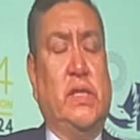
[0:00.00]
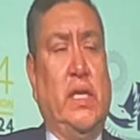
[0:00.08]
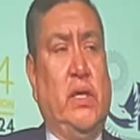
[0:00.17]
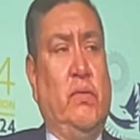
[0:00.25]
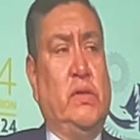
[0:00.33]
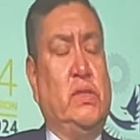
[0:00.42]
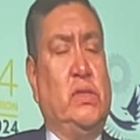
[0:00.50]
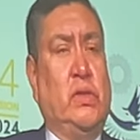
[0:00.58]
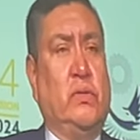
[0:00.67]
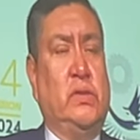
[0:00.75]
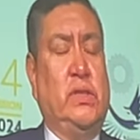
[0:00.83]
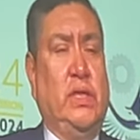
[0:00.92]
at
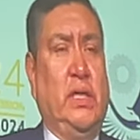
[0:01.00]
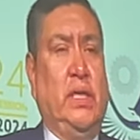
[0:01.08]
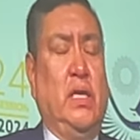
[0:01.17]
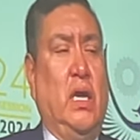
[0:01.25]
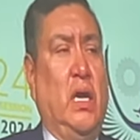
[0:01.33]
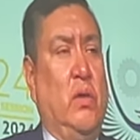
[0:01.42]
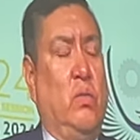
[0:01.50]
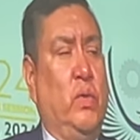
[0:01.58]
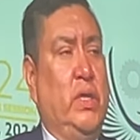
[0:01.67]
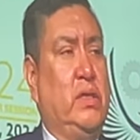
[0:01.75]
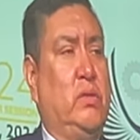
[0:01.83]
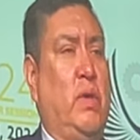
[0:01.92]
USDOT
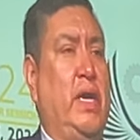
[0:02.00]
with the White